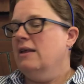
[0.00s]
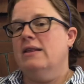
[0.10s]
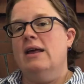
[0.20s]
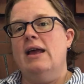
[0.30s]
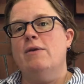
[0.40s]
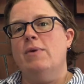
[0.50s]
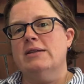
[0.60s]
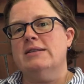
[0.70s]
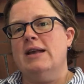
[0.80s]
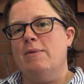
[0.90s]
They ate
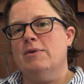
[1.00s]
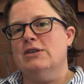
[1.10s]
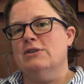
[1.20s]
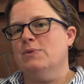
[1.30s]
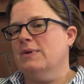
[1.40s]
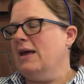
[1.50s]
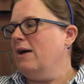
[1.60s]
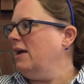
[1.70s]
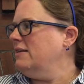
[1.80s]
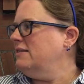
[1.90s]
wet sandwiches without
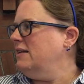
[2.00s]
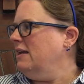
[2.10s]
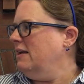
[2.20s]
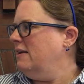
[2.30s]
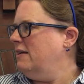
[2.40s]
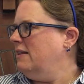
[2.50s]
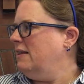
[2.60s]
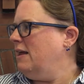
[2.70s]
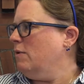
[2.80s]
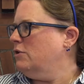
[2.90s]
iced tea.
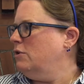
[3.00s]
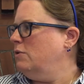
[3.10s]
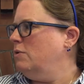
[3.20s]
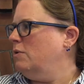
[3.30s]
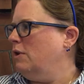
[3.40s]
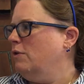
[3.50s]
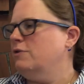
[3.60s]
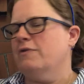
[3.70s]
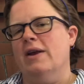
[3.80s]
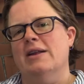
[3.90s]
They were two close
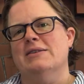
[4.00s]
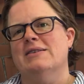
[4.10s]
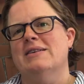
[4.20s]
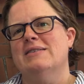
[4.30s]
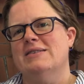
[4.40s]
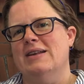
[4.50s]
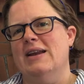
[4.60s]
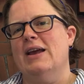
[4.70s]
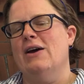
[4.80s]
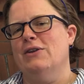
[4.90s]
friends
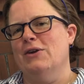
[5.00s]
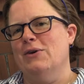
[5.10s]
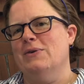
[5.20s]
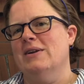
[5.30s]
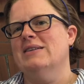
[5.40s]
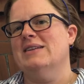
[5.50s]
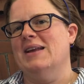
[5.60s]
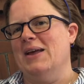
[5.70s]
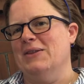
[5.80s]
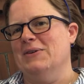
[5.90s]
sitting alone
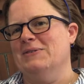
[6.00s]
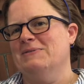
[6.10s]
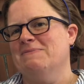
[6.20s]
together.